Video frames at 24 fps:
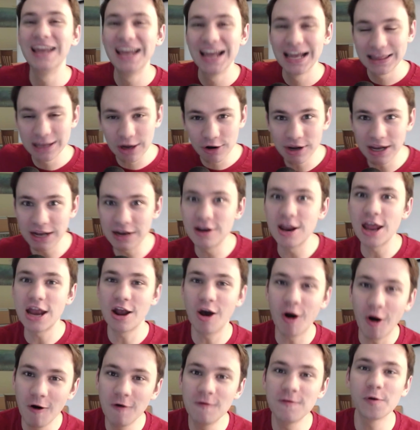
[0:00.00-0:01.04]
They're getting an
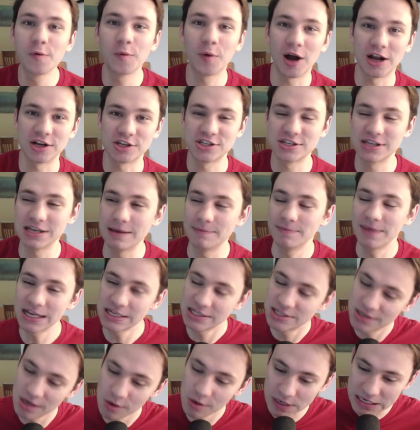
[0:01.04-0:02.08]
Overwatch team. That's
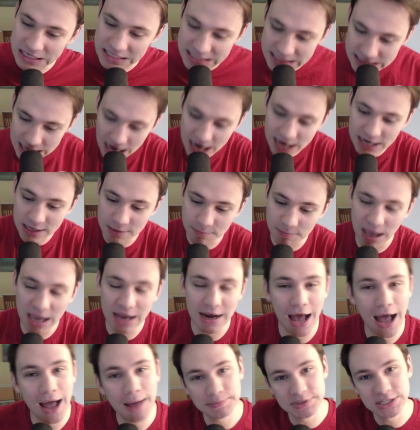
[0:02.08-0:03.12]
so exciting, man.
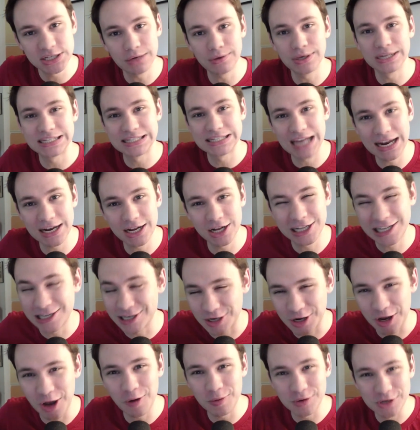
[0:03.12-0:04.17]
I'm so excited to
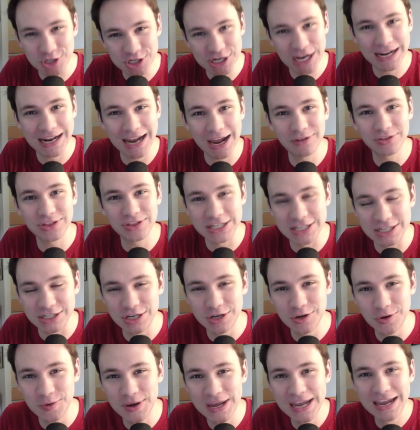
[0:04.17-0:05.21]
go and check out this
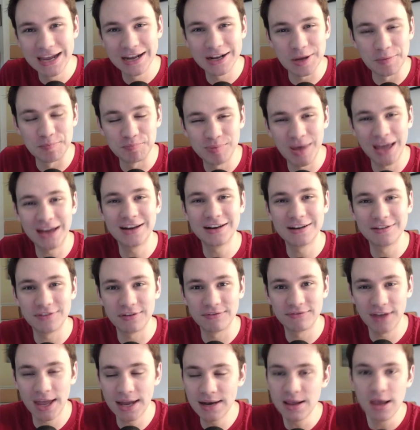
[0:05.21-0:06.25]
new competitive
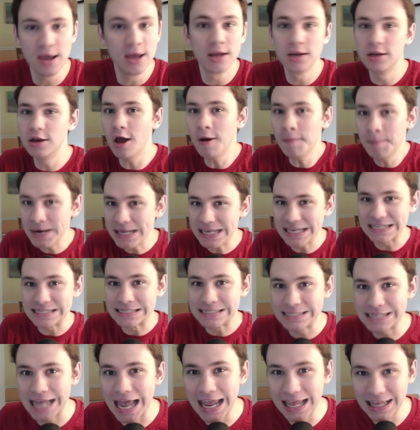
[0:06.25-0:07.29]
event. Nobody is
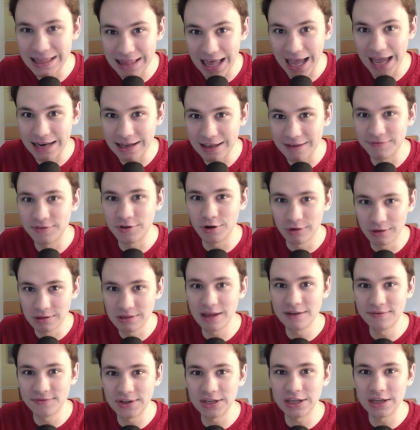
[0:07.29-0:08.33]
saying that if you're
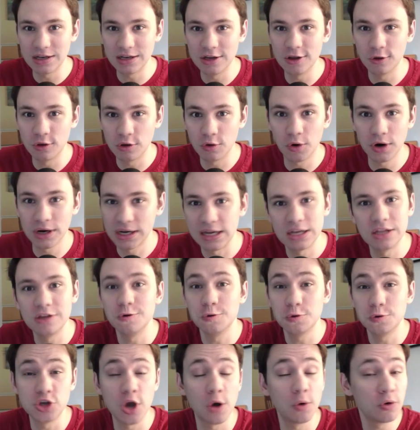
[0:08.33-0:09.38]
living in New York and you
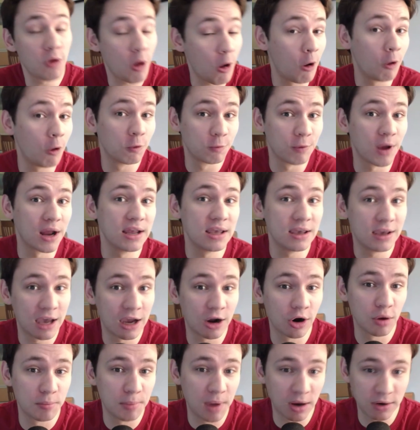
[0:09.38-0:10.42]
don't already
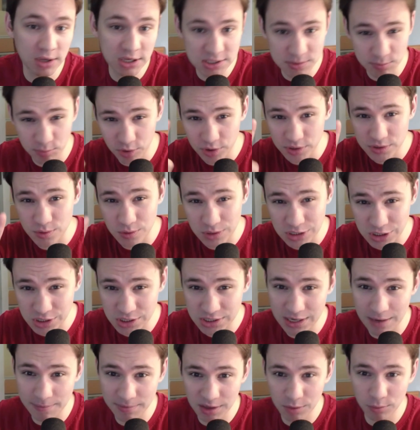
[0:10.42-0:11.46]
care about esports, which is
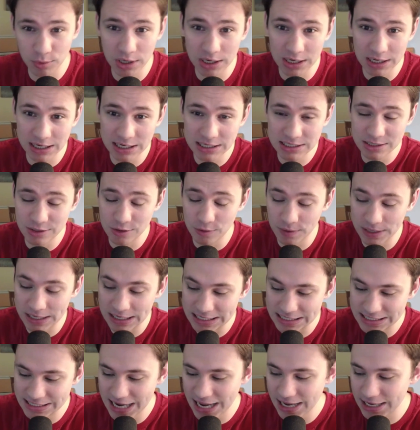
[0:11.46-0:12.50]
something we're going to get to in a
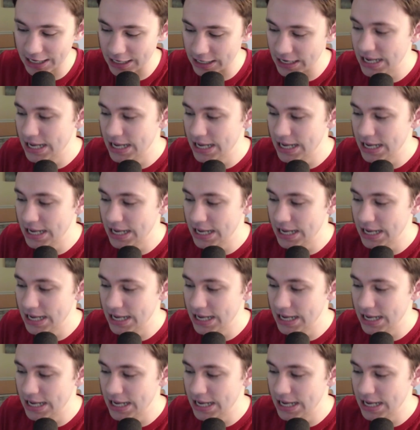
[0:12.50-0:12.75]
second.